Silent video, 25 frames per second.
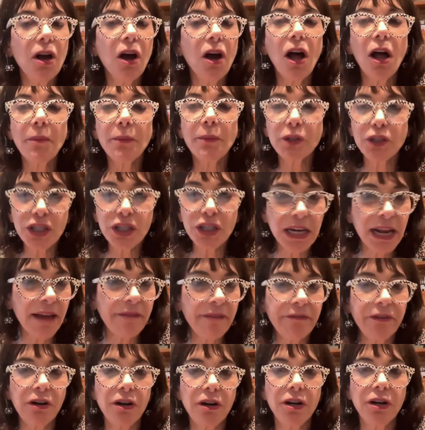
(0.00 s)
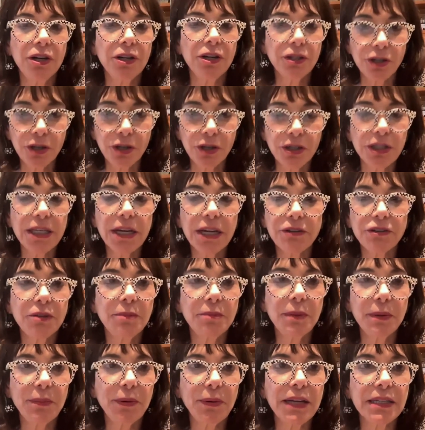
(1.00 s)
almost never turns out to
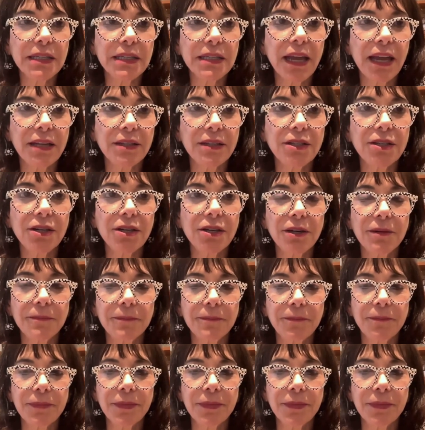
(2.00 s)
be breast cancer.